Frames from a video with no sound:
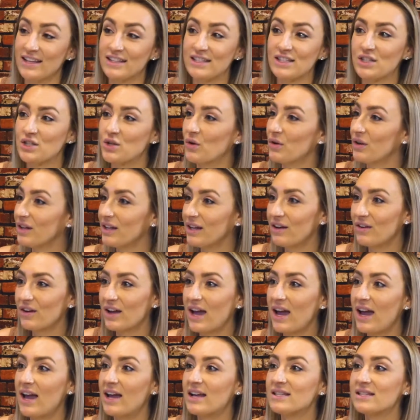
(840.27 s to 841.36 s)
It's totally
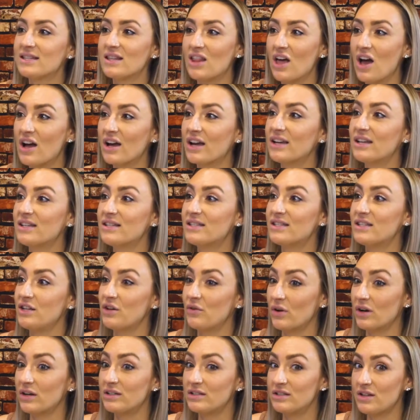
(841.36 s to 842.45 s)
okay. As long as
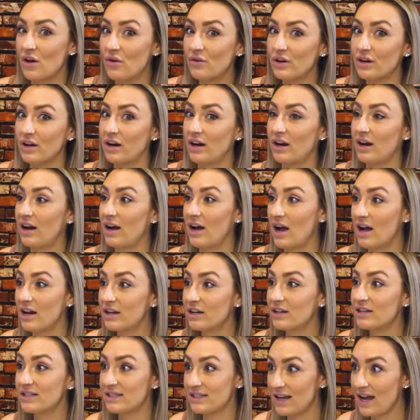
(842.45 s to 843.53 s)
your donor
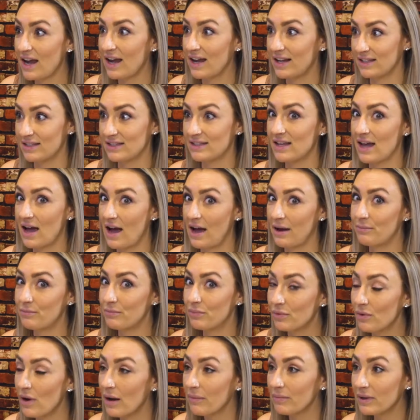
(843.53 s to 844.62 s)
understands, I'm
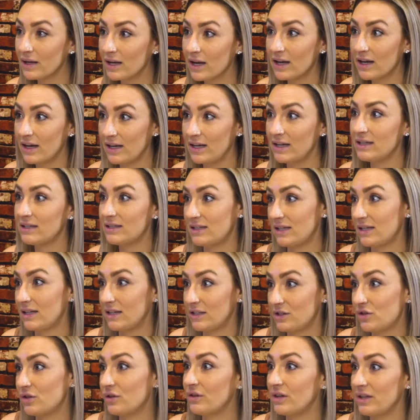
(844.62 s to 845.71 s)
probably going to need to
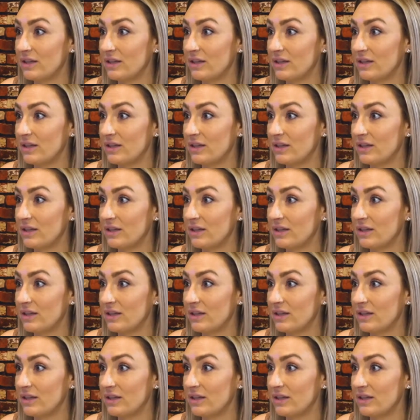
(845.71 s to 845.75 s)
intrude